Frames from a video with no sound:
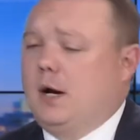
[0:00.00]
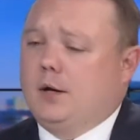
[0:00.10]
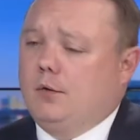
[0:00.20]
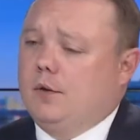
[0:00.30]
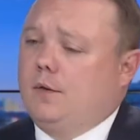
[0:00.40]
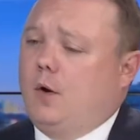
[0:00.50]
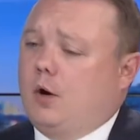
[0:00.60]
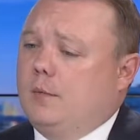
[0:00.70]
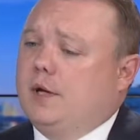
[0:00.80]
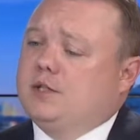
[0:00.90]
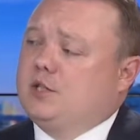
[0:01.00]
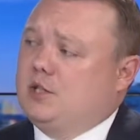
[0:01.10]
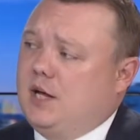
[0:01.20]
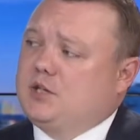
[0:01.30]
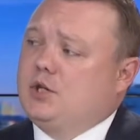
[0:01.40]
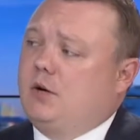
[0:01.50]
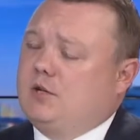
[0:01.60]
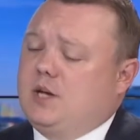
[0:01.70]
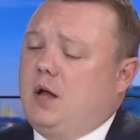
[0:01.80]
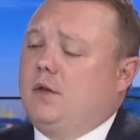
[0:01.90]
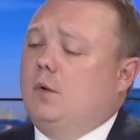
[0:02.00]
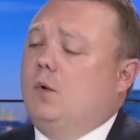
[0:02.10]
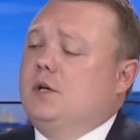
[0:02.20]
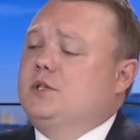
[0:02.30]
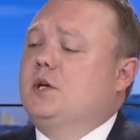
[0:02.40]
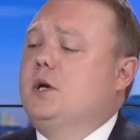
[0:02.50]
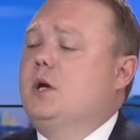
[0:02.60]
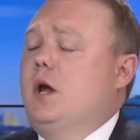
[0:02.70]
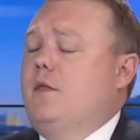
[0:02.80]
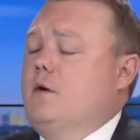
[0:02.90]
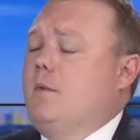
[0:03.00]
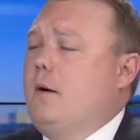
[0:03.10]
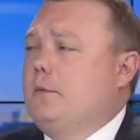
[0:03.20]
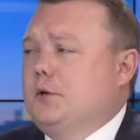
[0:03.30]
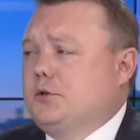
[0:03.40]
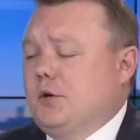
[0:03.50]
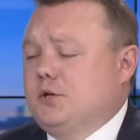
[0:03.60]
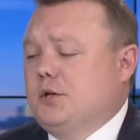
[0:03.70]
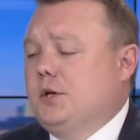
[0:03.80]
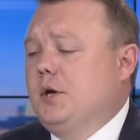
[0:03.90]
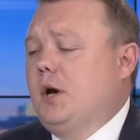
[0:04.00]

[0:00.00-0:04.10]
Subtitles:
I know that the argument is it's less generous now than it was in the Obama administration.